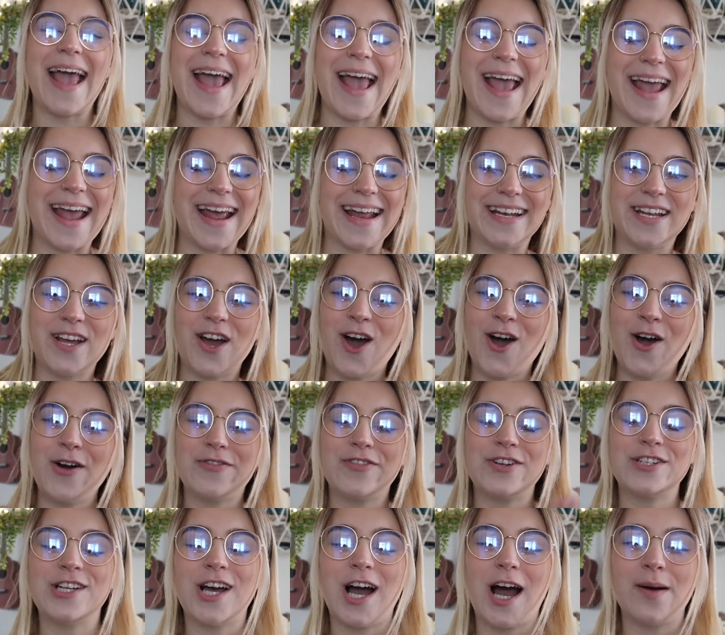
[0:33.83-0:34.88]
and
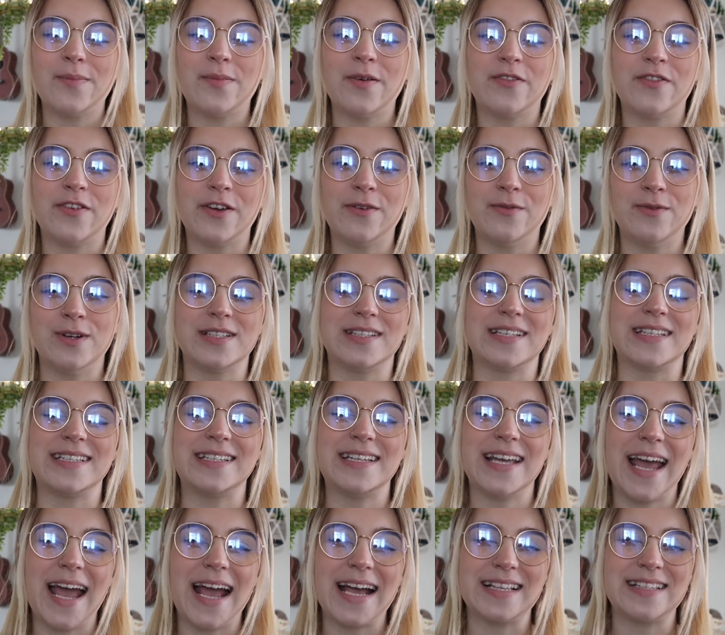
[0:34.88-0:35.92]
over top of it was a
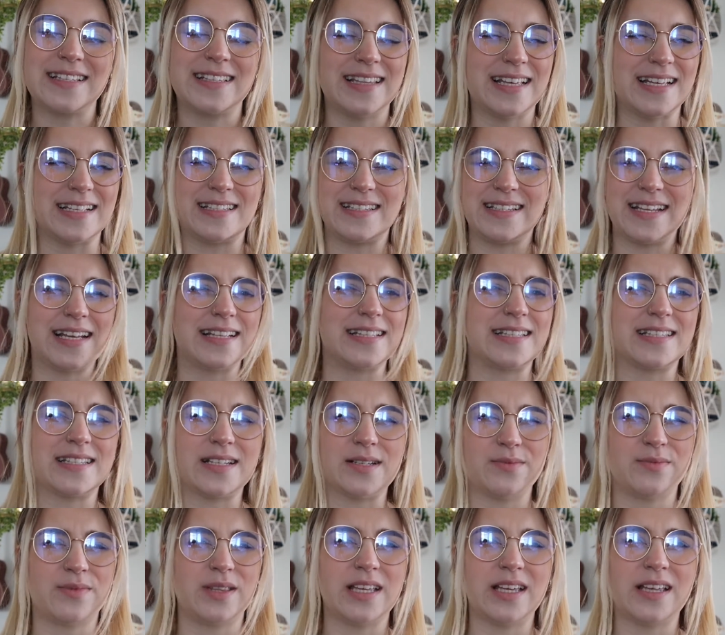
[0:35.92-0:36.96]
text that said
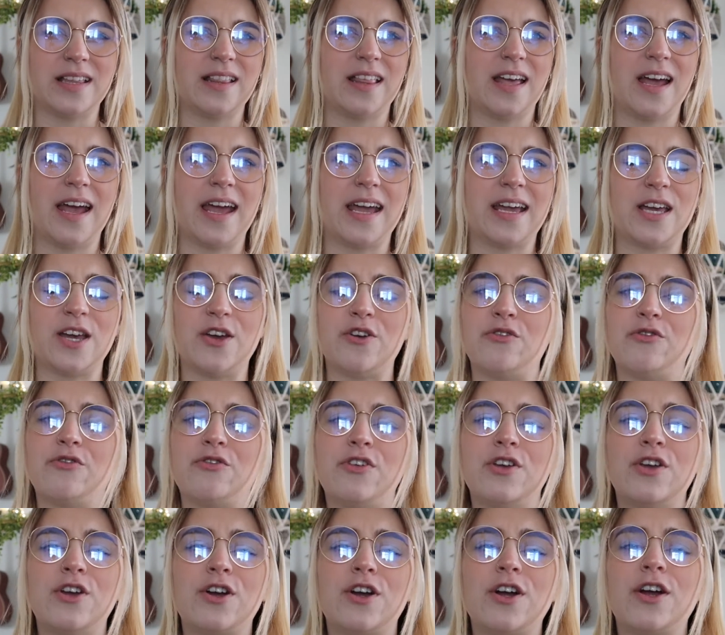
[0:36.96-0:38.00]
something like,
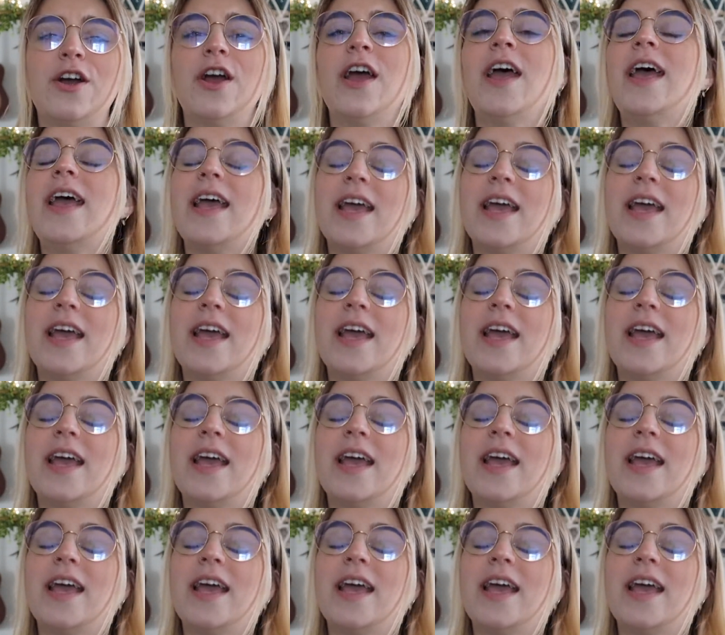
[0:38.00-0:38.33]
if you're